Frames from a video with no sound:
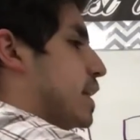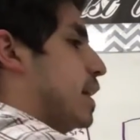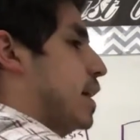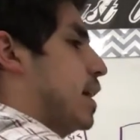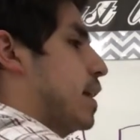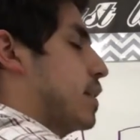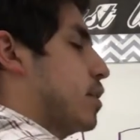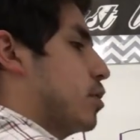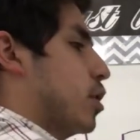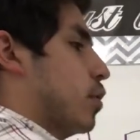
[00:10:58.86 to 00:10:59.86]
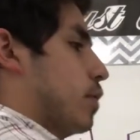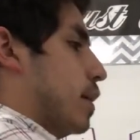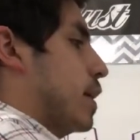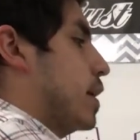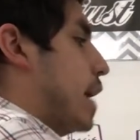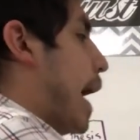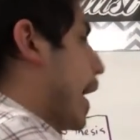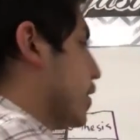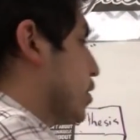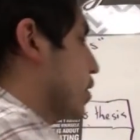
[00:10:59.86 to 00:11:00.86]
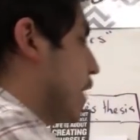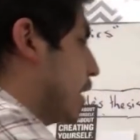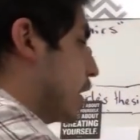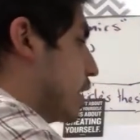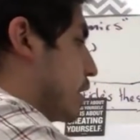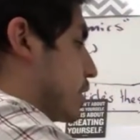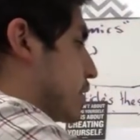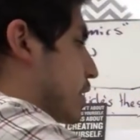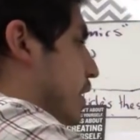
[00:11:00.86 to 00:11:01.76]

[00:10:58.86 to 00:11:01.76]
an actor that is,